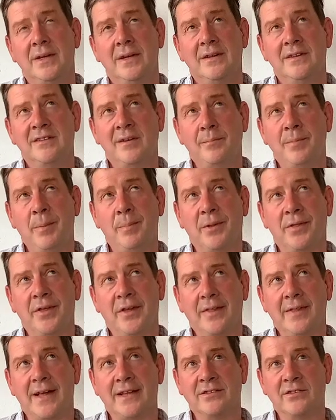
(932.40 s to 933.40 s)
some people
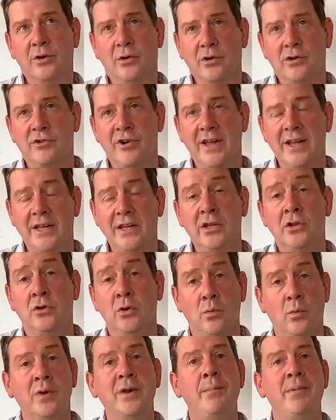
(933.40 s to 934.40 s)
think that's not great. You
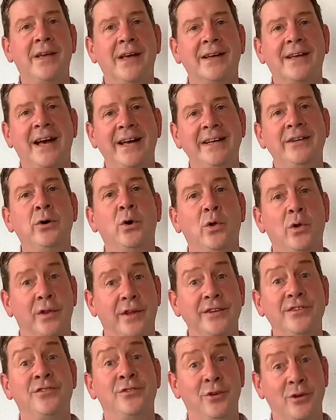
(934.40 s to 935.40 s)
don't want to make a guide hole
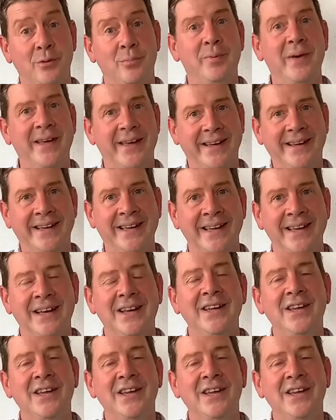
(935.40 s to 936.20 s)
that's too big.